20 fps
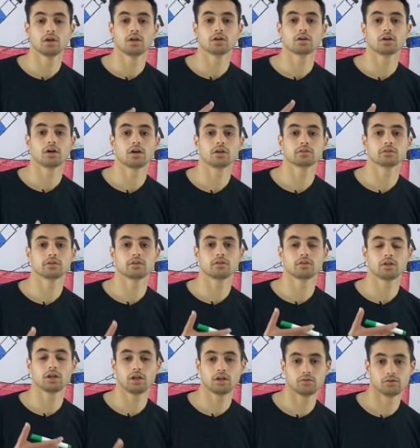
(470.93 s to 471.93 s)
causes
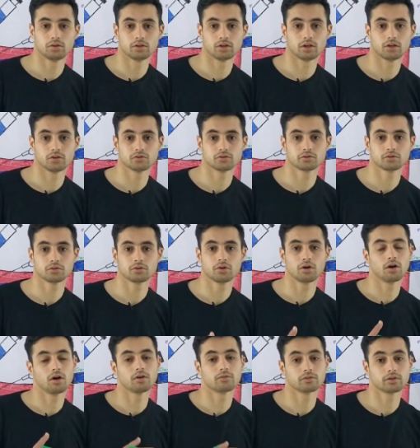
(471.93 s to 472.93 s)
irritation
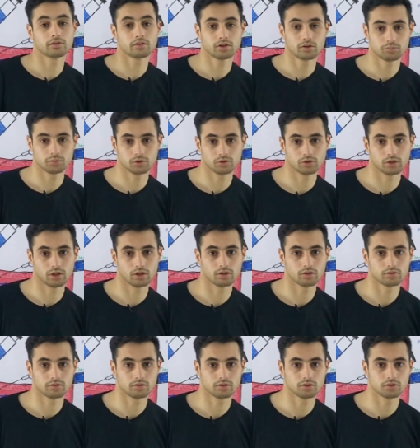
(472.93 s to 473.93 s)
of the
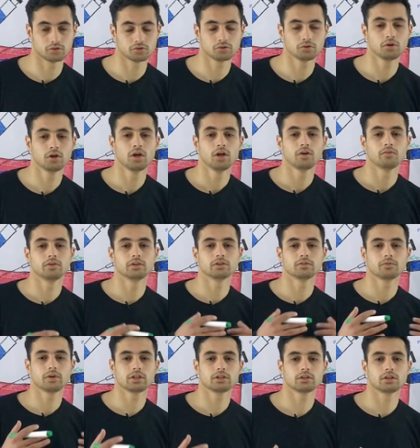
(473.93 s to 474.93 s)
subcutaneous tissue which
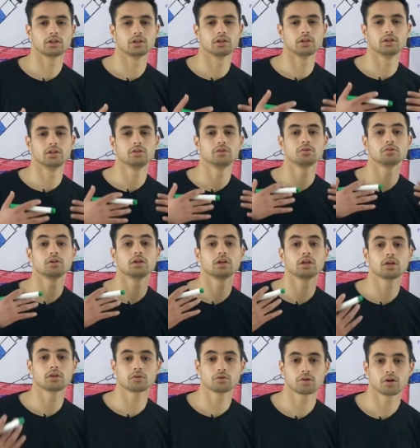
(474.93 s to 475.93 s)
eventually lead to the
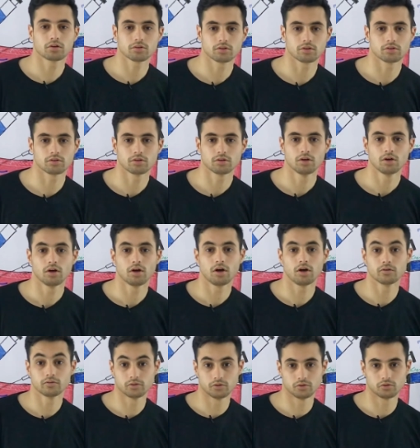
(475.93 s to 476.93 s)
necrosis
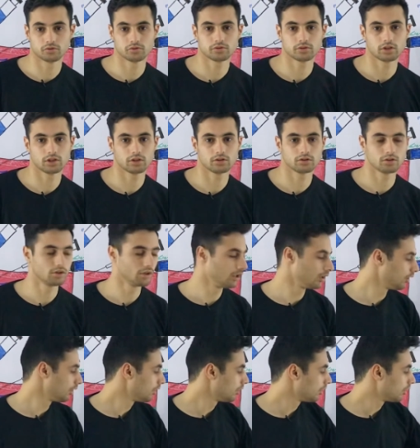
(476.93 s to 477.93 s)
of your skin.
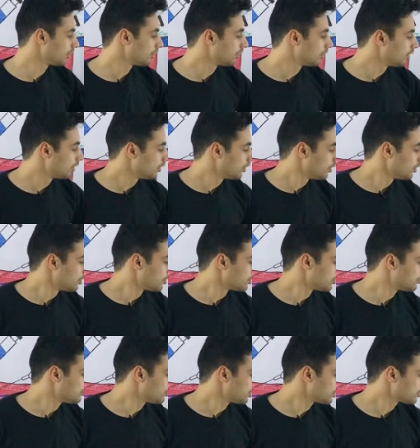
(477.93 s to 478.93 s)
The
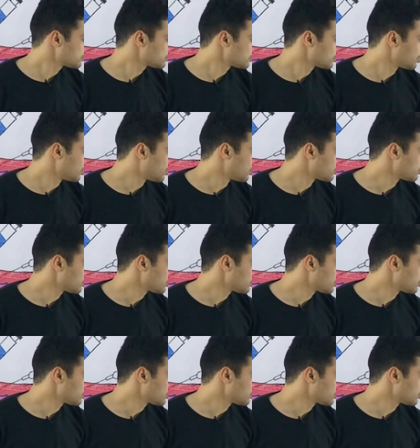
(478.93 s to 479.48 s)
drugs are